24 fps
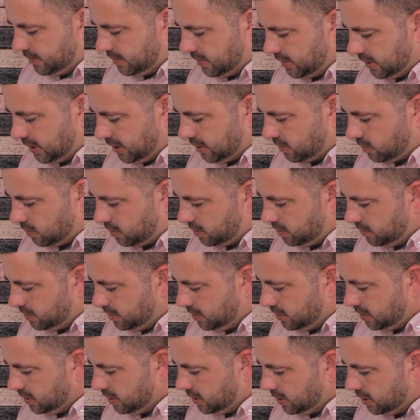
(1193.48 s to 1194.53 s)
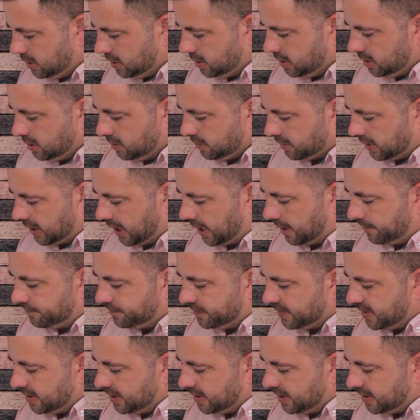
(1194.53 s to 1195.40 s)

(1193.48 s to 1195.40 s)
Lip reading: equal. Okay,